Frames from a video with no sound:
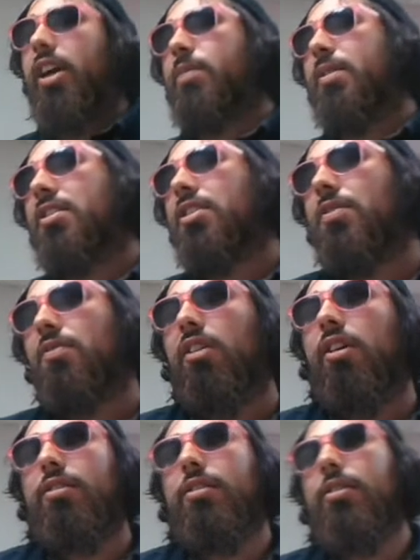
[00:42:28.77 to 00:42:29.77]
lifespan extension
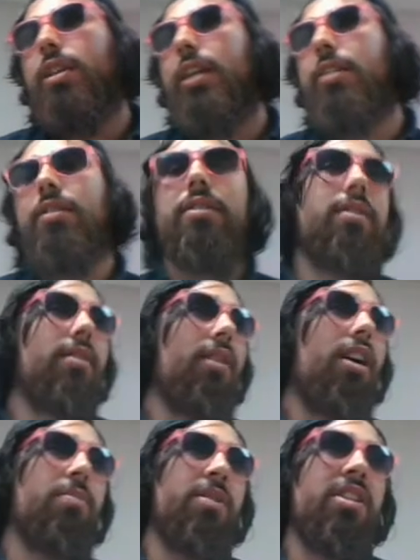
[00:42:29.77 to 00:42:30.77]
vlogs, it
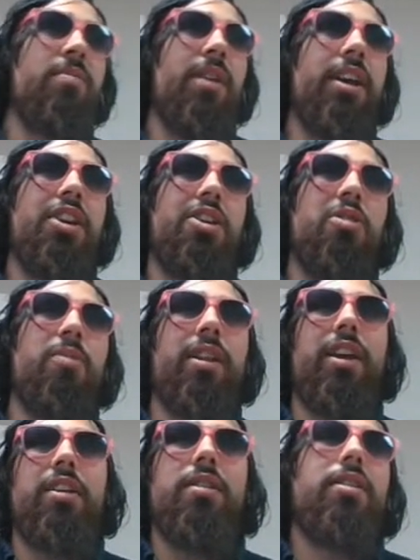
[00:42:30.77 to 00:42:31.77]
augmented my IQ by
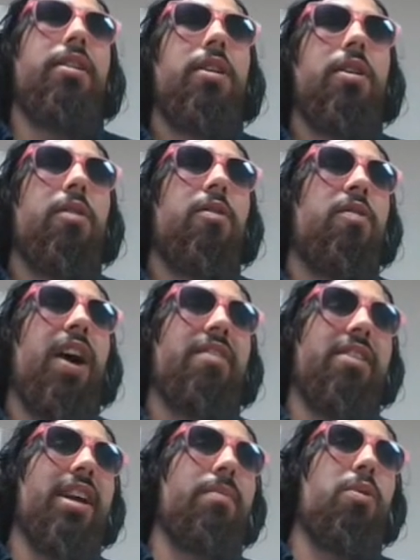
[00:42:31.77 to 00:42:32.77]
like
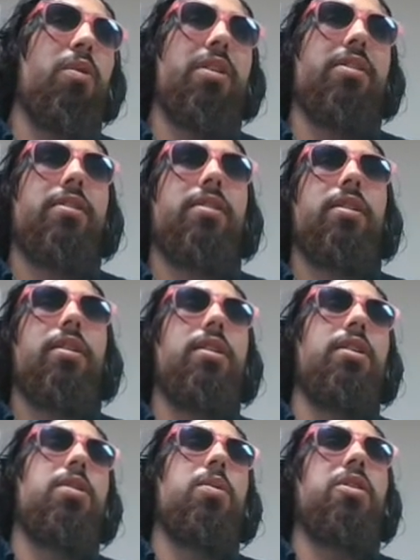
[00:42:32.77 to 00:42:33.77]
5 to 10 points,
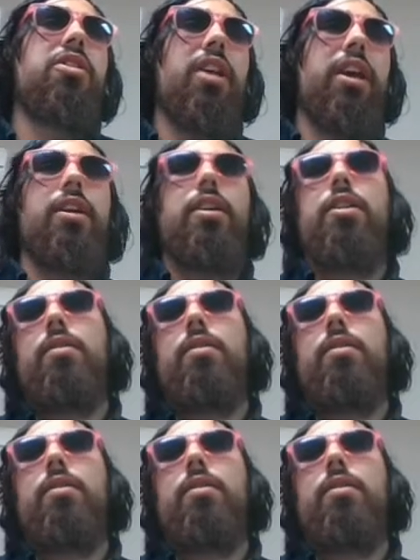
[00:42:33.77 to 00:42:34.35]
which, like,